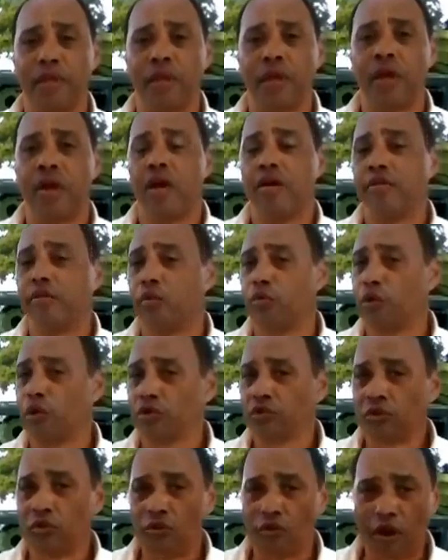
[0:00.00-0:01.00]
of the
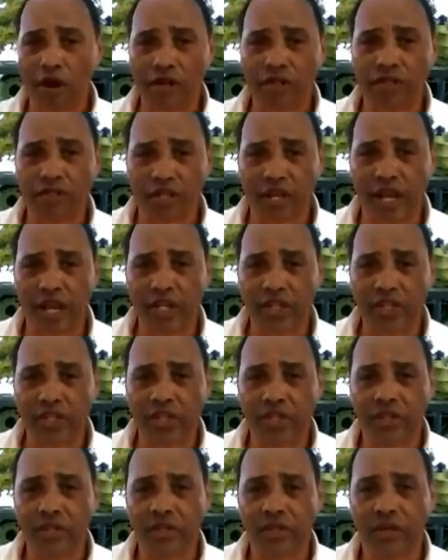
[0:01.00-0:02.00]
world's greatest
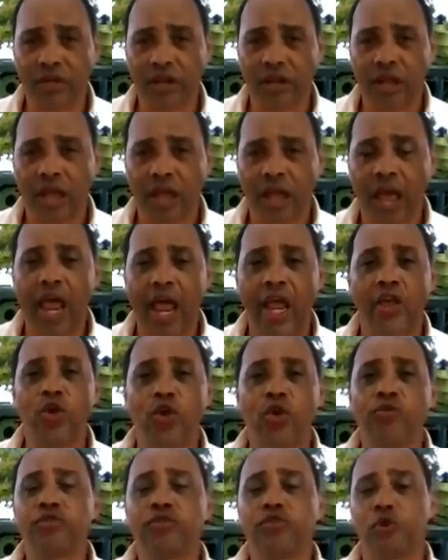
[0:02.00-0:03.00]
nation, and
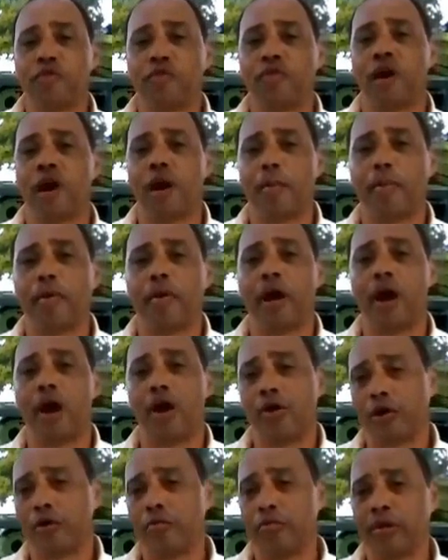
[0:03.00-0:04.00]
you've served
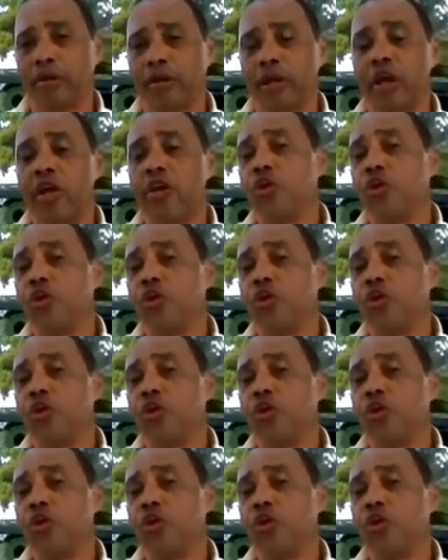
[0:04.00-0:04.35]
honorably.